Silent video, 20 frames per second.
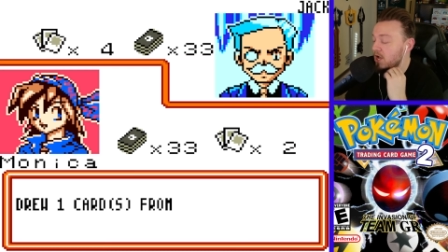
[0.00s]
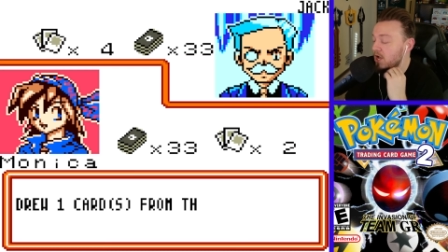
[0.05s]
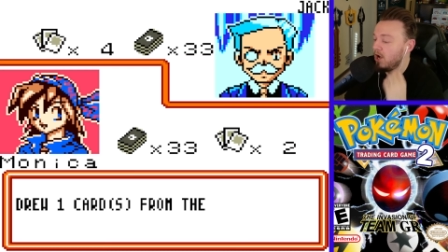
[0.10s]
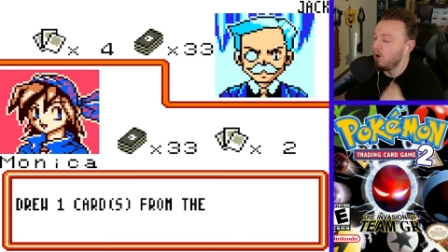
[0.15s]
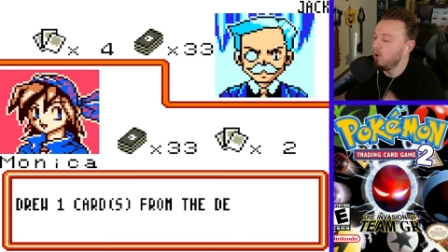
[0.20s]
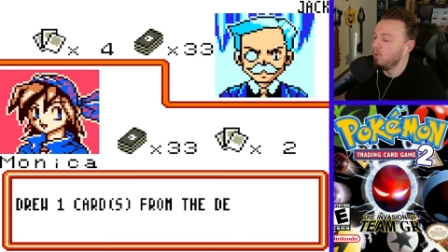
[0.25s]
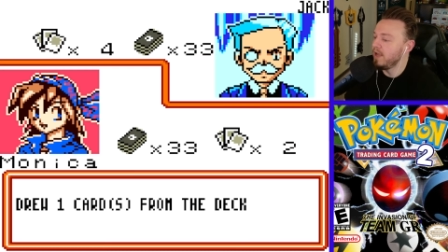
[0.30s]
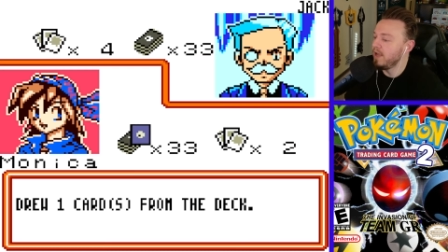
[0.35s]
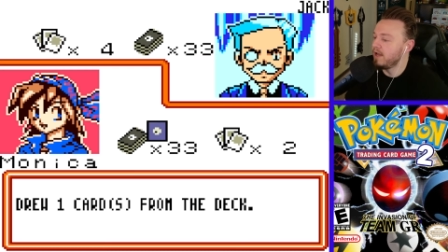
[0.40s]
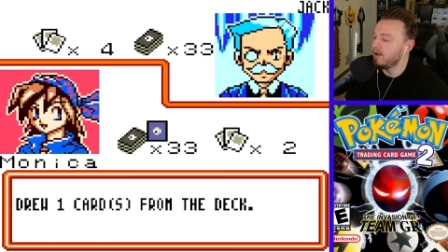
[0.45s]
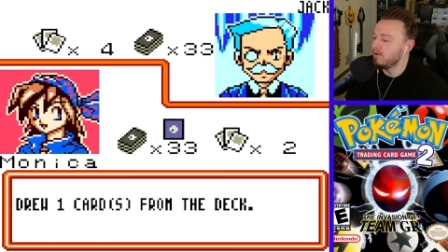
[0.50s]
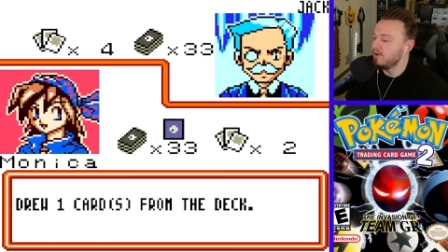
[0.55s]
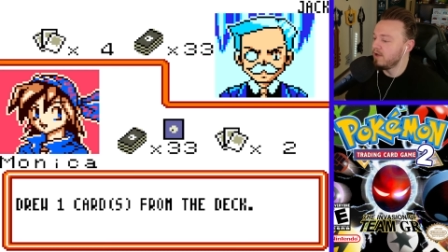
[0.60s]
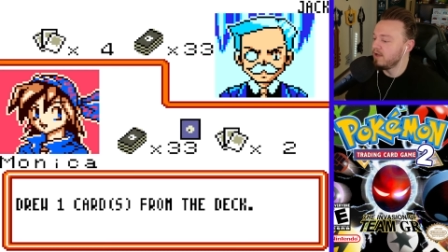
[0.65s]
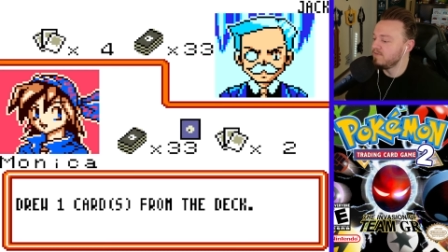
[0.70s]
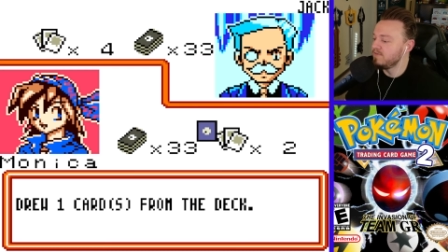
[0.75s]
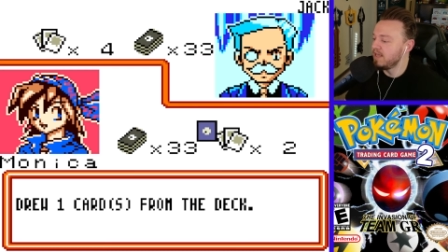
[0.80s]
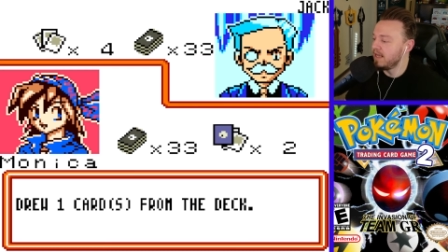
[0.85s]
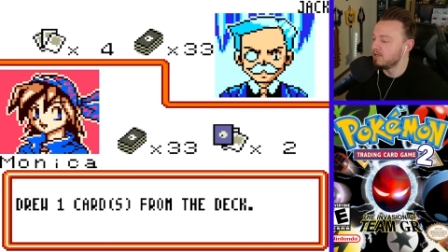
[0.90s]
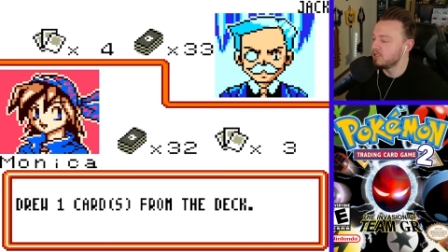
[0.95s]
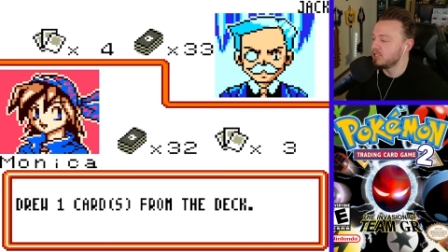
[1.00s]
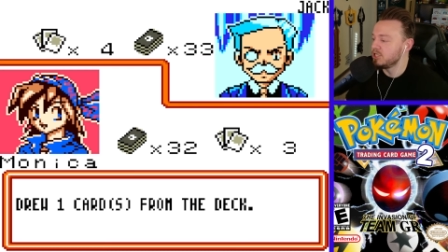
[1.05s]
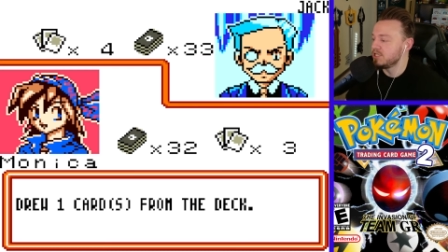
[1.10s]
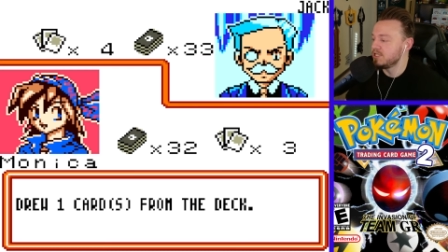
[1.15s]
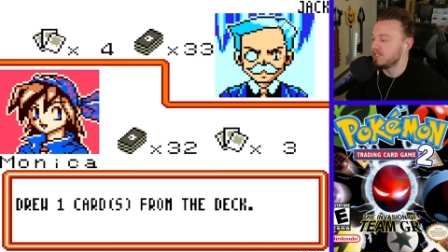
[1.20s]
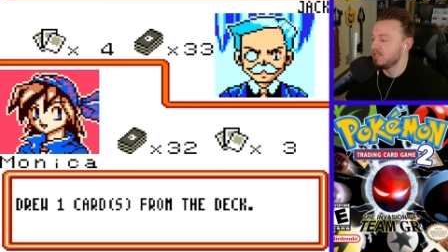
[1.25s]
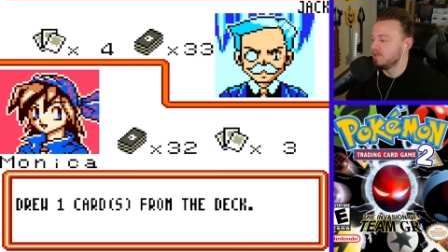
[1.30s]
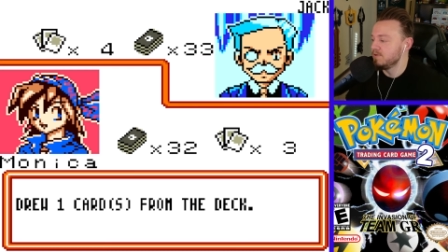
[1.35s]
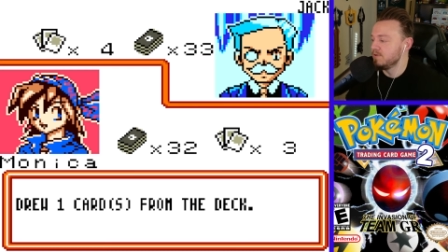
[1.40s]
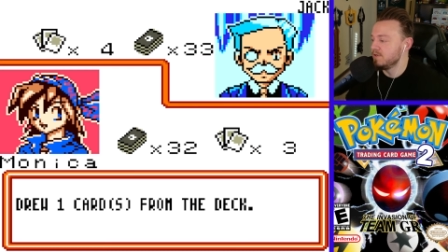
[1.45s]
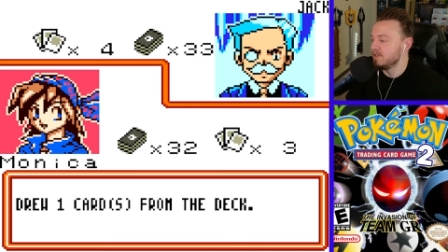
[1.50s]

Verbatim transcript: Oh, wait. I don't have the energies to do it.